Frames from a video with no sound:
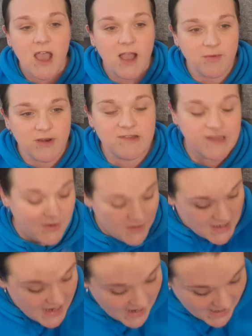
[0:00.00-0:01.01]
I'm going to tell
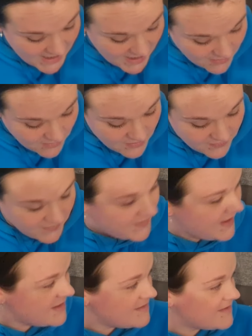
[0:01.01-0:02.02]
you now that
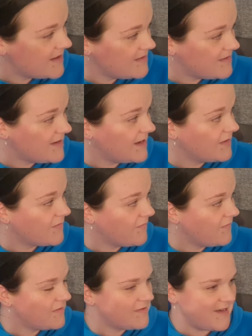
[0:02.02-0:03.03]
the incense
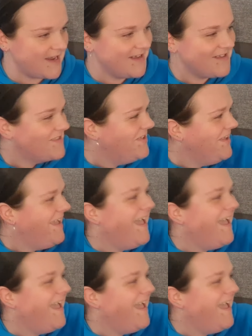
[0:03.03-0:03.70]
stinks.